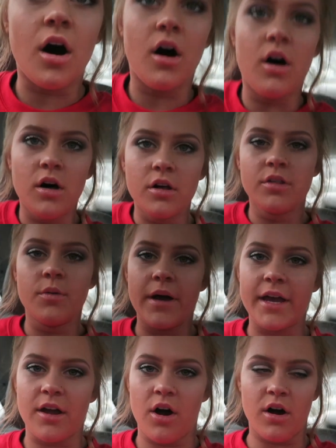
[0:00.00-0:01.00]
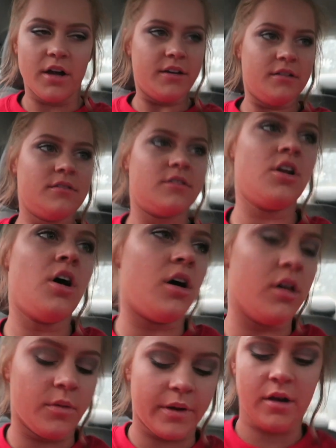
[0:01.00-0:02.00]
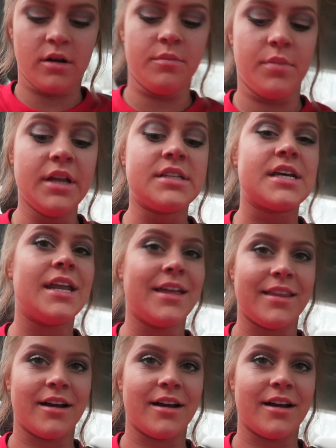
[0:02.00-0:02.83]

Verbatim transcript: all the way gone. Not all the way gone, but it's getting